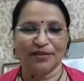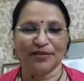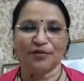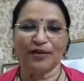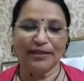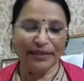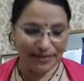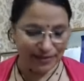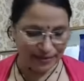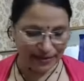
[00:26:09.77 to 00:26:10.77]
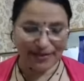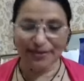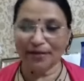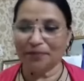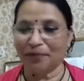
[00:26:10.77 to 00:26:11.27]
So it is just
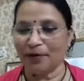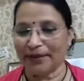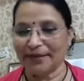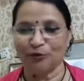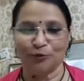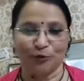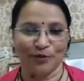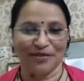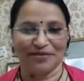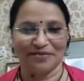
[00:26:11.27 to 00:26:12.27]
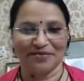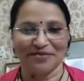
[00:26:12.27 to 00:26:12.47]
the Pareto rules.